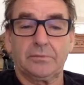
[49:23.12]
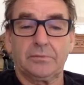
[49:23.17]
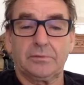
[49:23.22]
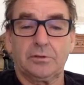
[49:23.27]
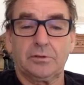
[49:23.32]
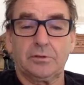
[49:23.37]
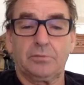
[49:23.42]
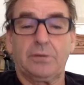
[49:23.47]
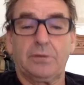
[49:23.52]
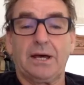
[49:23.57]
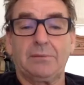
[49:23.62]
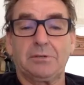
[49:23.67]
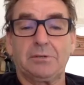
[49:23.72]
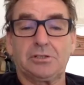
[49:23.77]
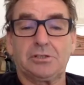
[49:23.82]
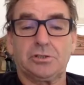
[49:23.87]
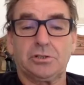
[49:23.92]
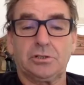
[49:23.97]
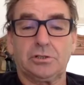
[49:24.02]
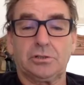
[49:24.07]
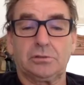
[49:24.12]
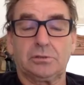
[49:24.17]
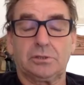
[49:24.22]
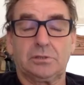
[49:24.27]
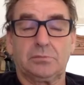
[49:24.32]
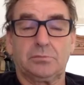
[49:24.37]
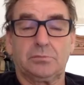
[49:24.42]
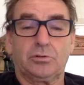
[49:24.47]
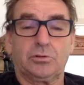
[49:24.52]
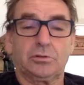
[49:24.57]
or maybe two.
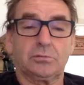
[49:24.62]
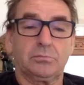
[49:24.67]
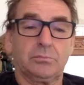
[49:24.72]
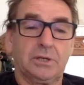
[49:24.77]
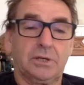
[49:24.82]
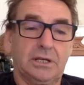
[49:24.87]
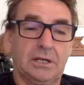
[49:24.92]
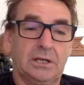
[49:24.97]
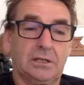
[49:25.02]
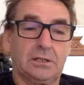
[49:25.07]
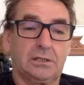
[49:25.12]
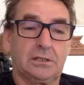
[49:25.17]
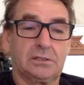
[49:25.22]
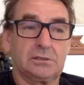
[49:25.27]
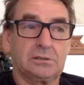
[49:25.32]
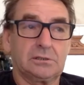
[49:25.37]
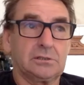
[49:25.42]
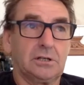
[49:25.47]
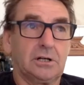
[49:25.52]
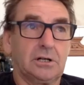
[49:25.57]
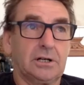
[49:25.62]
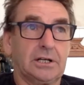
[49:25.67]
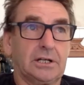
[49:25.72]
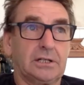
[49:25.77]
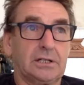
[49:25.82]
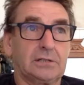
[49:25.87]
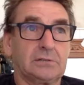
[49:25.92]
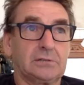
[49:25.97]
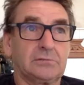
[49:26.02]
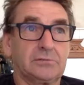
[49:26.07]
He brought me in the
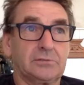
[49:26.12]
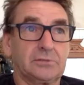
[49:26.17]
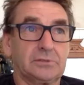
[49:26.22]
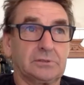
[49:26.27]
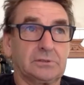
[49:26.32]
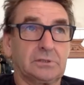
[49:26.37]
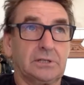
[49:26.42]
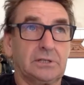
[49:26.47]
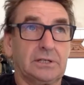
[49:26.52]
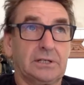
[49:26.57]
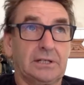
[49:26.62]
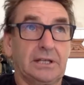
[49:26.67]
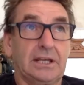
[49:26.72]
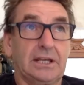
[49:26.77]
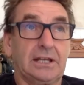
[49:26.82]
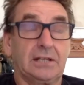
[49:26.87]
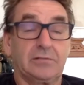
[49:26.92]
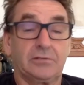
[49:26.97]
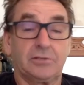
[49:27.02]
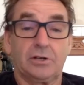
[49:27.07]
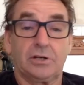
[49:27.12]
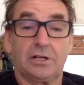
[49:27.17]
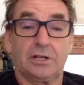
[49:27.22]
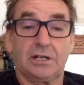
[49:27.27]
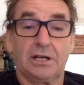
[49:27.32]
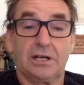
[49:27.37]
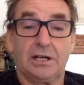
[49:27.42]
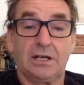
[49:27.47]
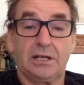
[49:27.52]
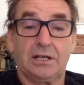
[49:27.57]
end of
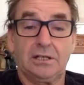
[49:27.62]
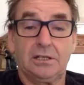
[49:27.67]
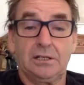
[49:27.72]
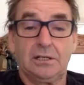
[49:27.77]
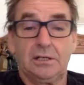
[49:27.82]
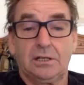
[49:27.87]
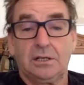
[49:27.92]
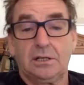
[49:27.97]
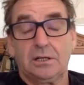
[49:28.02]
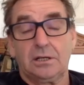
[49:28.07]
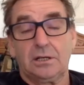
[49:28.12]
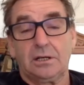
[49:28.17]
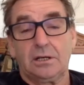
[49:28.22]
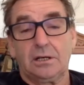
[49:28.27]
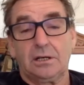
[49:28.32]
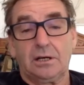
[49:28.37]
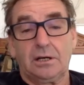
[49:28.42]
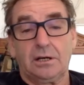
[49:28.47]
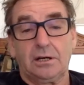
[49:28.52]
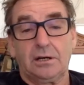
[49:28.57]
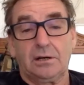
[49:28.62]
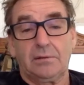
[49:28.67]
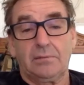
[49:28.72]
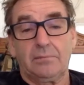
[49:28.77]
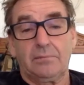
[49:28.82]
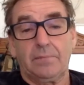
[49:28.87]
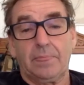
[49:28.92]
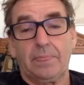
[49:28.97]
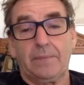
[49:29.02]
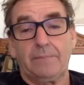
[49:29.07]
1980,
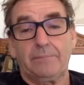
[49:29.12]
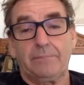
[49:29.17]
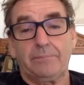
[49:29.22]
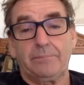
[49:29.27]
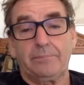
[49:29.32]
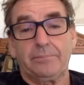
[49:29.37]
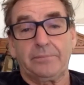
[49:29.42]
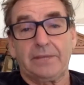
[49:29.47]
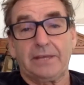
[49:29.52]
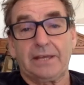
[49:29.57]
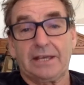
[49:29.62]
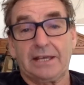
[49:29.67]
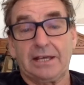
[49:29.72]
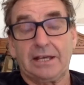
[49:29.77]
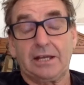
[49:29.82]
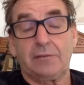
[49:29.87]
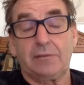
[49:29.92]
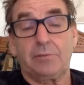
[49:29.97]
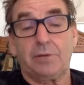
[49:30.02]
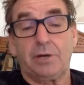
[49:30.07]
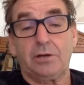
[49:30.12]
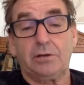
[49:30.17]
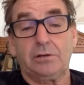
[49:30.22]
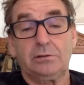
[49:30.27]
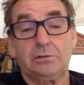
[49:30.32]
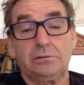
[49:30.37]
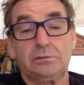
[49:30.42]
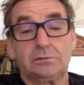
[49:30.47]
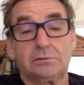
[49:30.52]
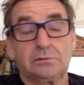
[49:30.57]
and Kenny
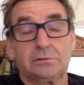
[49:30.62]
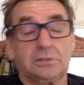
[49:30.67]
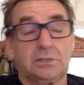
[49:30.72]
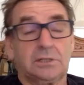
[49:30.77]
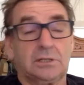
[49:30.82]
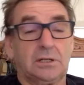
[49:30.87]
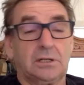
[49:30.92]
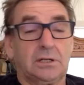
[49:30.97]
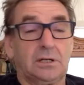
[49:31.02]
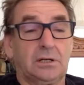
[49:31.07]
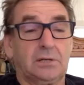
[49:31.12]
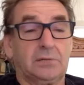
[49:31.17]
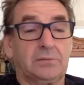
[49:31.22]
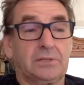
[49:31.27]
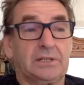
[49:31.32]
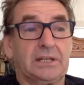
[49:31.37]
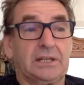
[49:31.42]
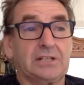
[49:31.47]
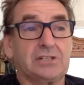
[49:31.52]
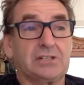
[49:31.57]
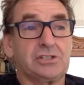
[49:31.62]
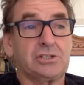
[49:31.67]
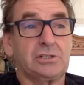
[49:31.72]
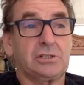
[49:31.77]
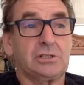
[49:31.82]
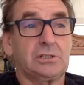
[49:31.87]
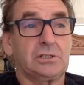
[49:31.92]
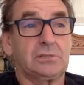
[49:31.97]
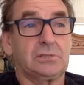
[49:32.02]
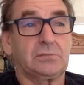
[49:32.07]
Bowden. The next
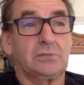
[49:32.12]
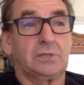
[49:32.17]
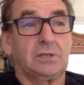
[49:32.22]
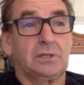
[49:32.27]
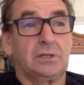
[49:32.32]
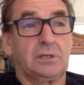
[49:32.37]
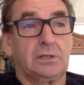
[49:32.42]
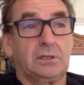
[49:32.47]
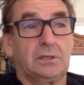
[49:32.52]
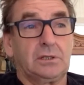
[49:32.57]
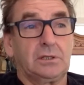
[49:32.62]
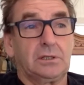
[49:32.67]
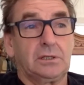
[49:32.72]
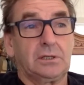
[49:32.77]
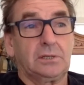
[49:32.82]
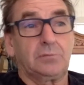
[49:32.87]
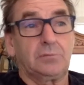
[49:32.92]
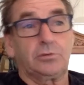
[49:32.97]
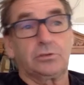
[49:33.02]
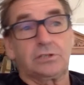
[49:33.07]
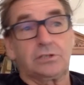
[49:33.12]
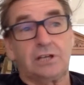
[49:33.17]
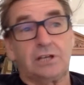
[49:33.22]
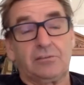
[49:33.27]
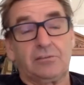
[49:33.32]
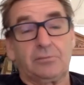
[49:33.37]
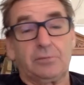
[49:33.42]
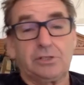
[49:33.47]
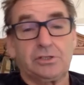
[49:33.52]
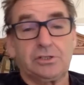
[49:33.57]
year, he brought
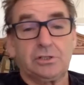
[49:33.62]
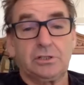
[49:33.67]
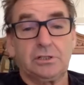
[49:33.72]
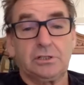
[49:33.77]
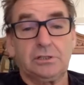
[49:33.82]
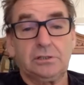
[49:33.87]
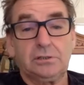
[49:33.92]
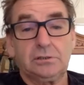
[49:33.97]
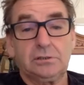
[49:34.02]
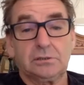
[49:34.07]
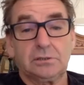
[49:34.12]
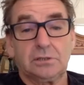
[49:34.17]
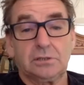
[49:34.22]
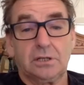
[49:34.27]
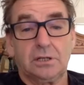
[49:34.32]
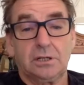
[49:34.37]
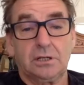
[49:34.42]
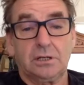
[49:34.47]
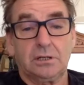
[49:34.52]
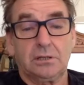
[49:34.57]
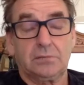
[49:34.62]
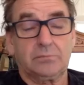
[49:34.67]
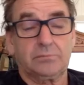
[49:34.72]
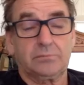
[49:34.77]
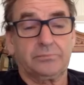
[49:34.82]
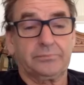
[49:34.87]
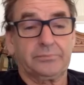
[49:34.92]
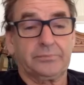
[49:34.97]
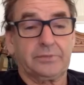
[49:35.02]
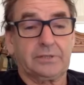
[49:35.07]
Dave Mitchell in. A
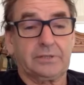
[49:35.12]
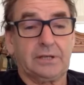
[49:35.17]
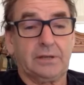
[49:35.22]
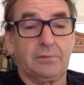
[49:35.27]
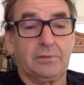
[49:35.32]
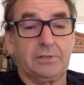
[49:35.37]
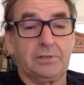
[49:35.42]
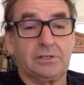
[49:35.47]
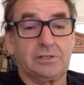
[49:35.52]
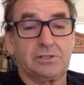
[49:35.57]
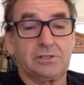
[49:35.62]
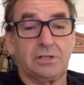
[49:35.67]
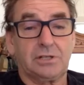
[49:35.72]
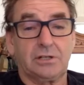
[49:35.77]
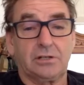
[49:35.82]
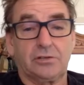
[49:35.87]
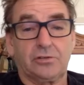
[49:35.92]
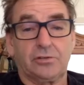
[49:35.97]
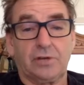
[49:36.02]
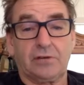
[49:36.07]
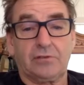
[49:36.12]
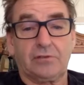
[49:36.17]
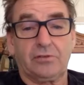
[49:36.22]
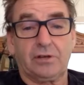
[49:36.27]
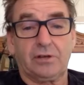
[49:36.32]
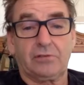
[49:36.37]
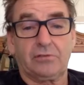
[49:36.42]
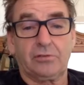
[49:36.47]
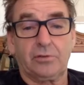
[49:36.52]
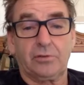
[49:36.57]
couple of years down the track,
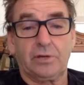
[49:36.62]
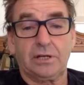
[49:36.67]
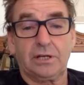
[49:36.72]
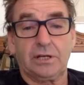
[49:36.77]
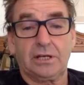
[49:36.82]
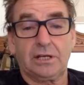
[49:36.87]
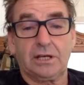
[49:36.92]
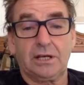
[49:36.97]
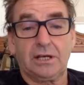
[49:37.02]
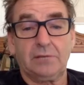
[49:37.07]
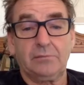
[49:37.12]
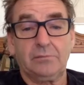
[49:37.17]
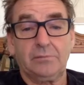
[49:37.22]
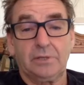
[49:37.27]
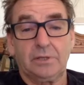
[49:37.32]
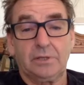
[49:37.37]
Frank Farina came